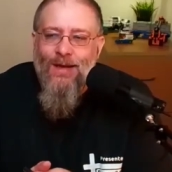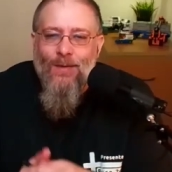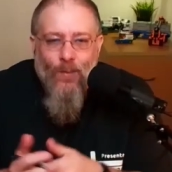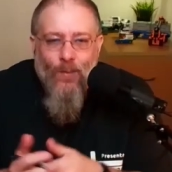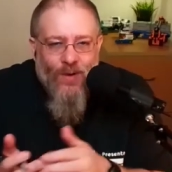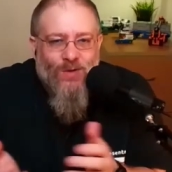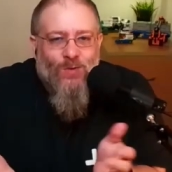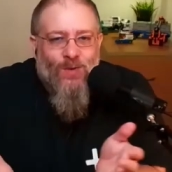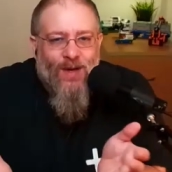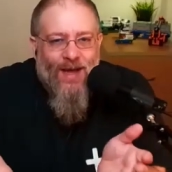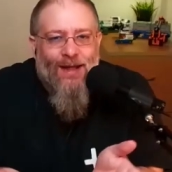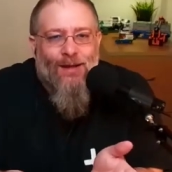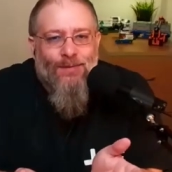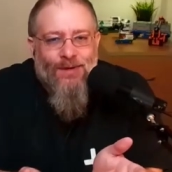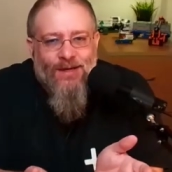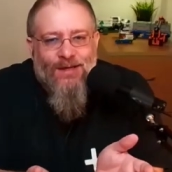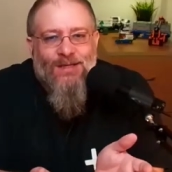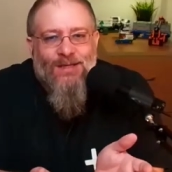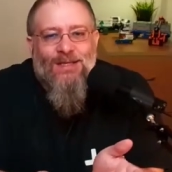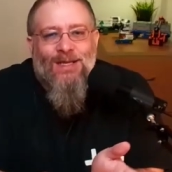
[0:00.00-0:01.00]
which will help
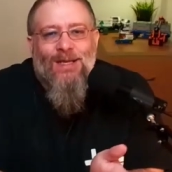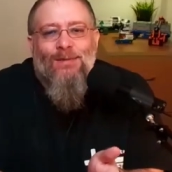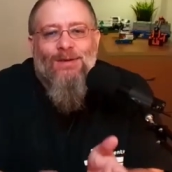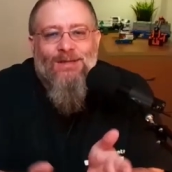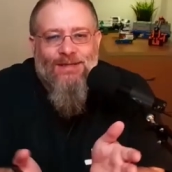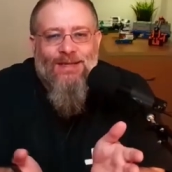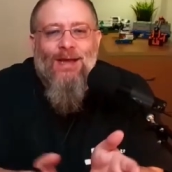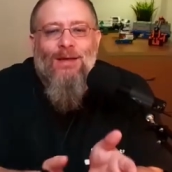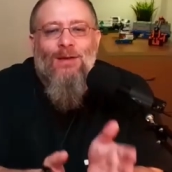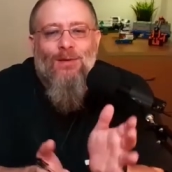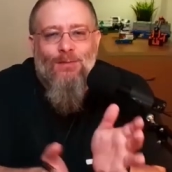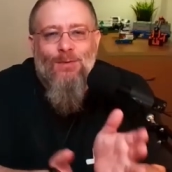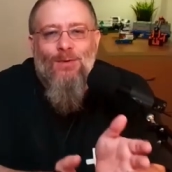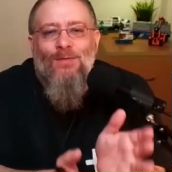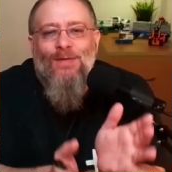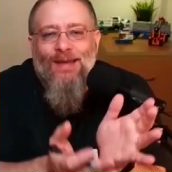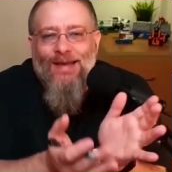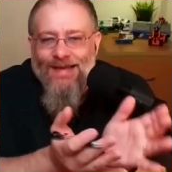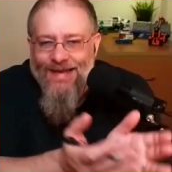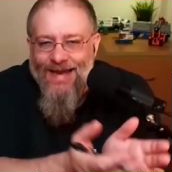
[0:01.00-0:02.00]
you to sleep because now you're
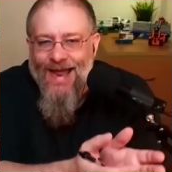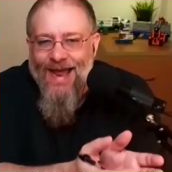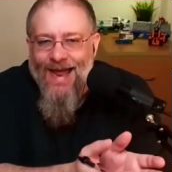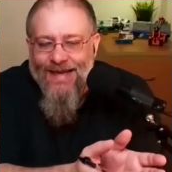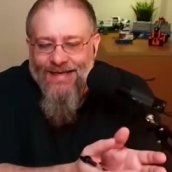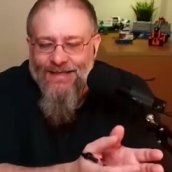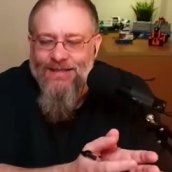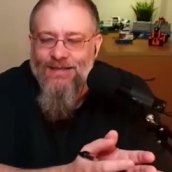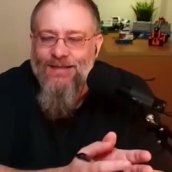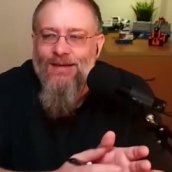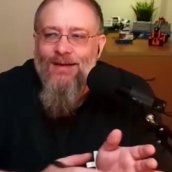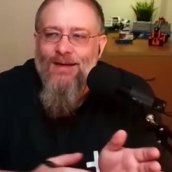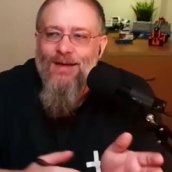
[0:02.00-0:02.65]
moving less.